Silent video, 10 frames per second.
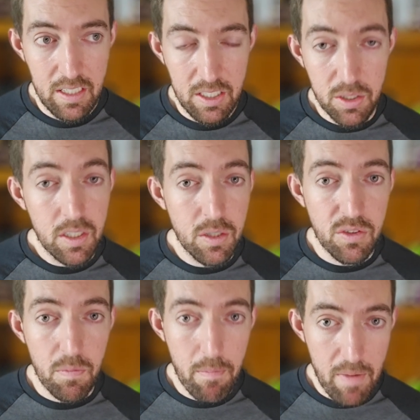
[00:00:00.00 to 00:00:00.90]
you could
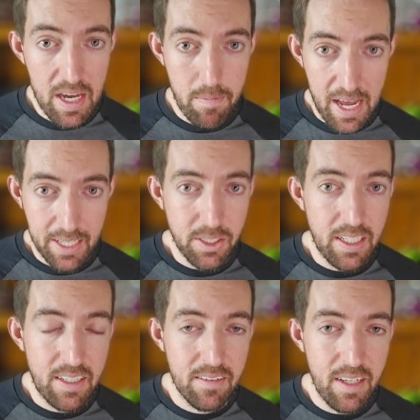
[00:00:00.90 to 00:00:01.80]
use
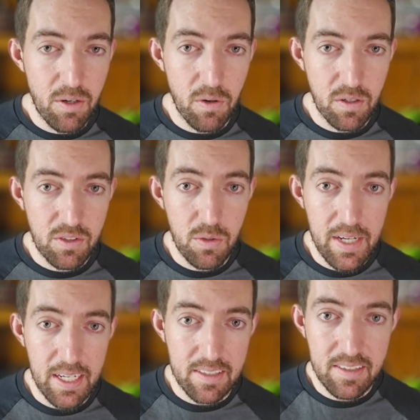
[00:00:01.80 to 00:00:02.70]
metamagic in order to
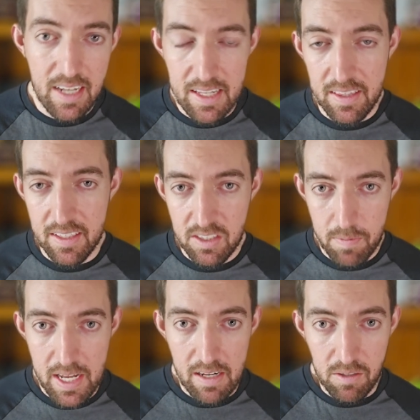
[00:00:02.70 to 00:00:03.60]
extend the
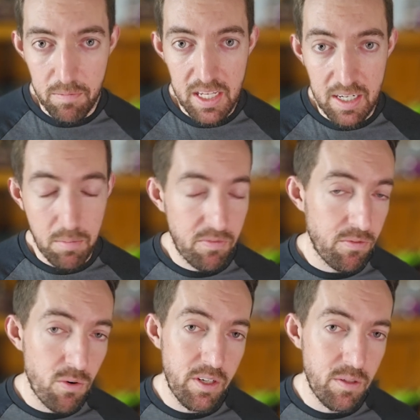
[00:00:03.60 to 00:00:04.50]
spell, meaning
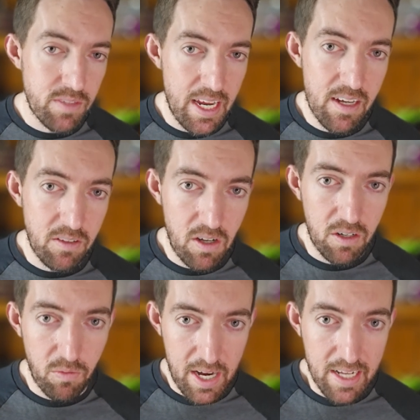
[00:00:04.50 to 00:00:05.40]
before you take a
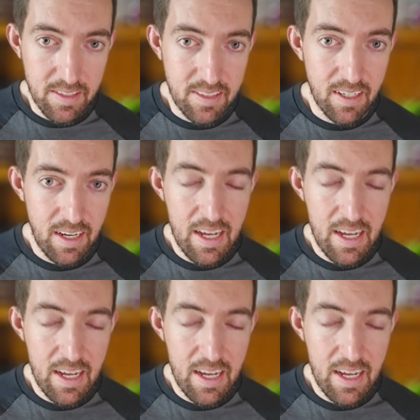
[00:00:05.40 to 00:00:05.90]
long rest,